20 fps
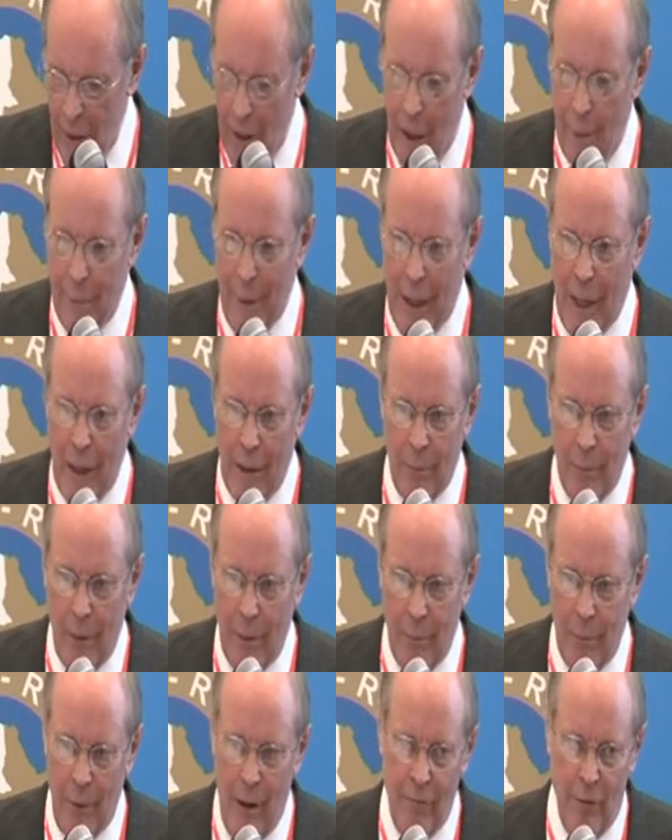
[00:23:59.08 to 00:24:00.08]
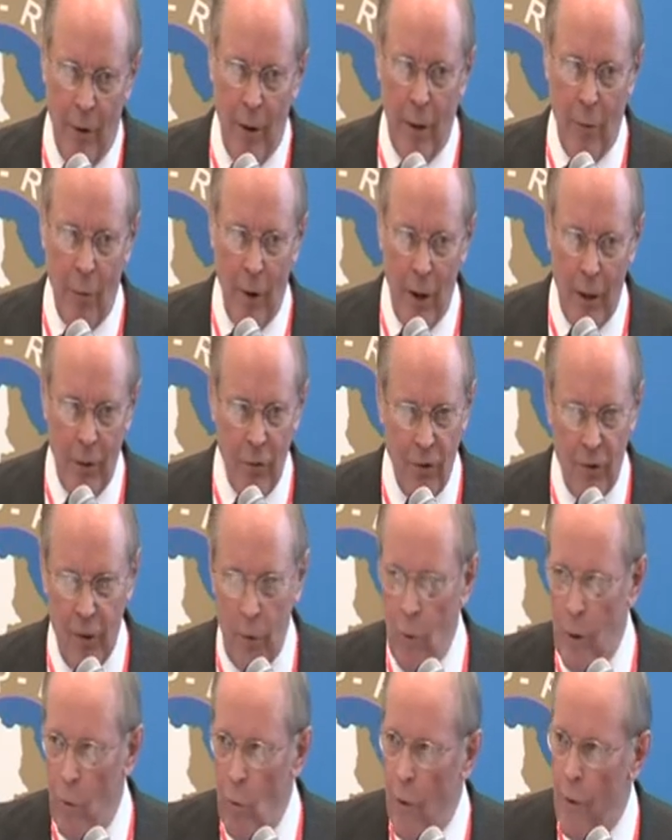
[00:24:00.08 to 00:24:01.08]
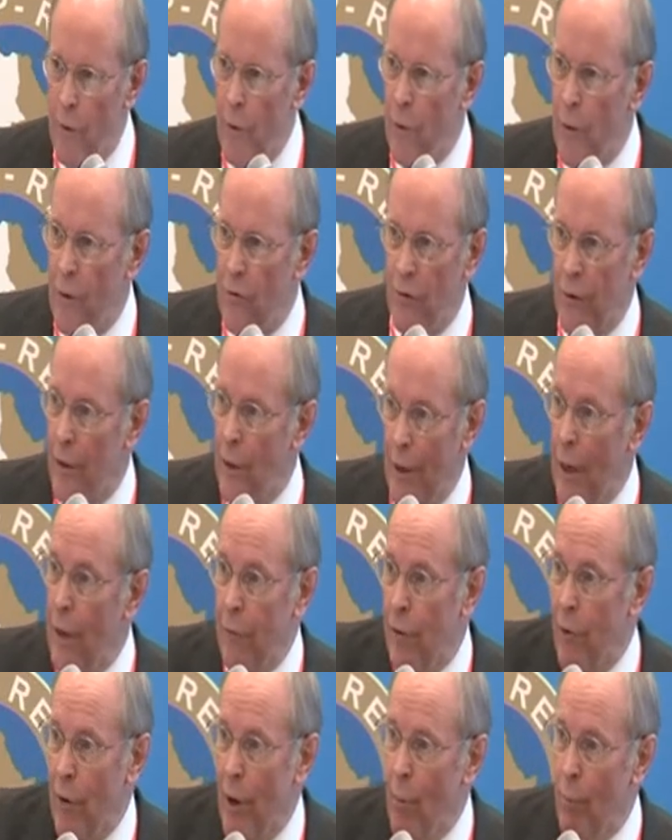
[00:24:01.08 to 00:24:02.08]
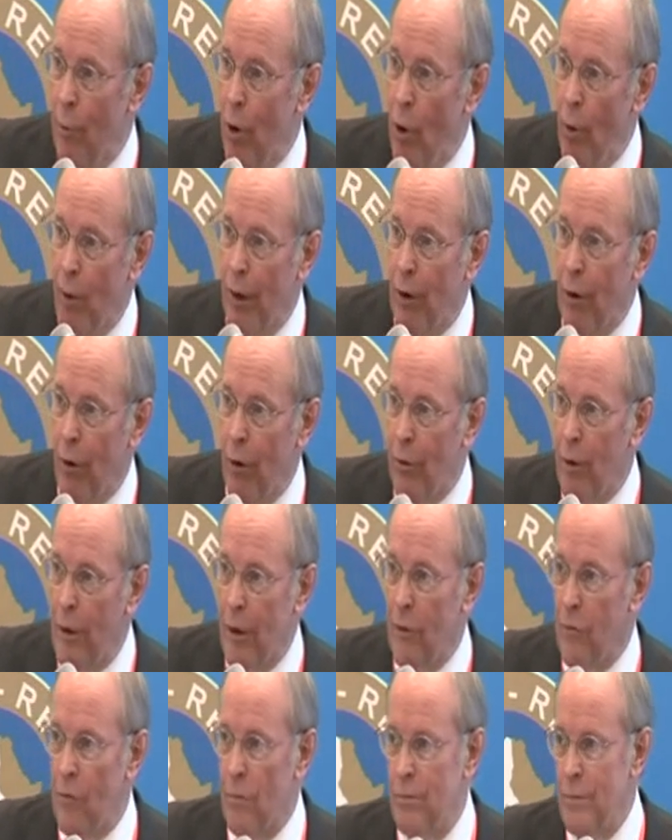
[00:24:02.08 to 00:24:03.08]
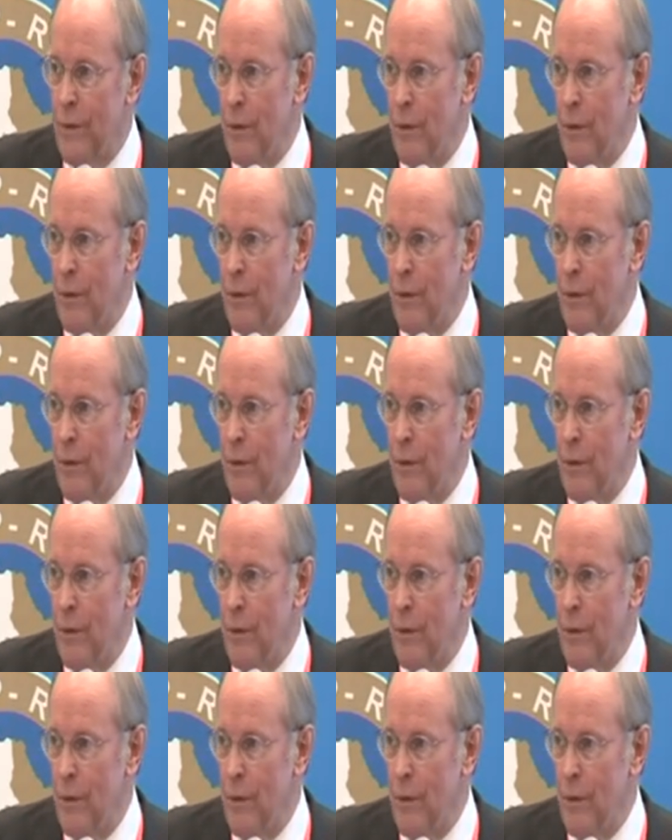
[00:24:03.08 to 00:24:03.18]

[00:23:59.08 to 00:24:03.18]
I mean, I very rarely see one where there isn't an underground blowout included because,